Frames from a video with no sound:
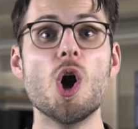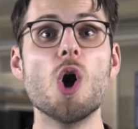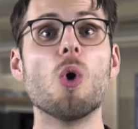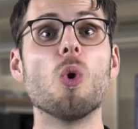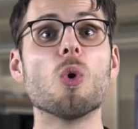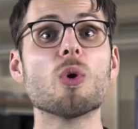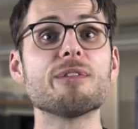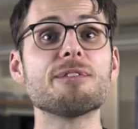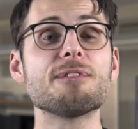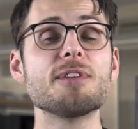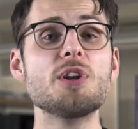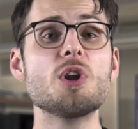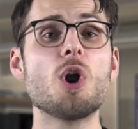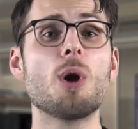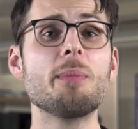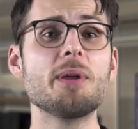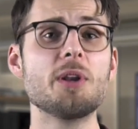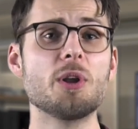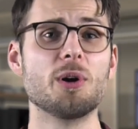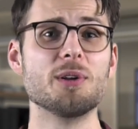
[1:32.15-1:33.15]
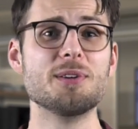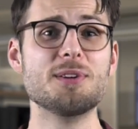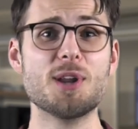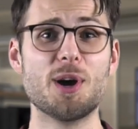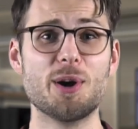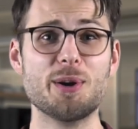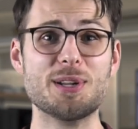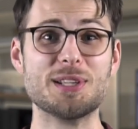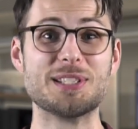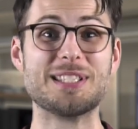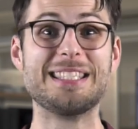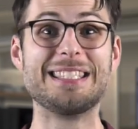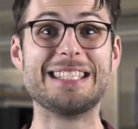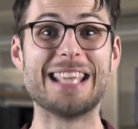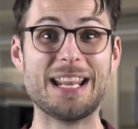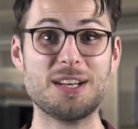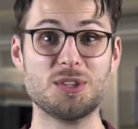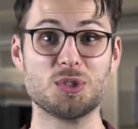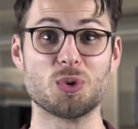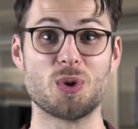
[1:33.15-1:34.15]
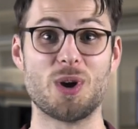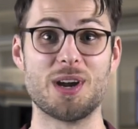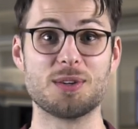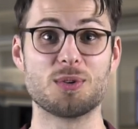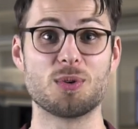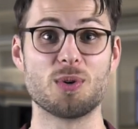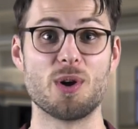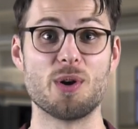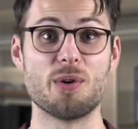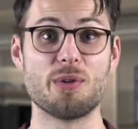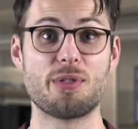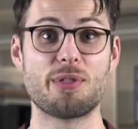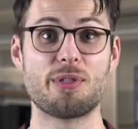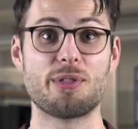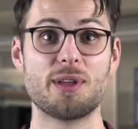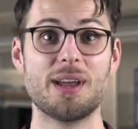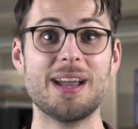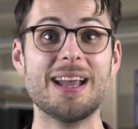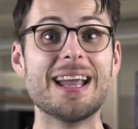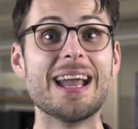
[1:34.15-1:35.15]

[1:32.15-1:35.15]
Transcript: or a phenomenon known as dendrite growth.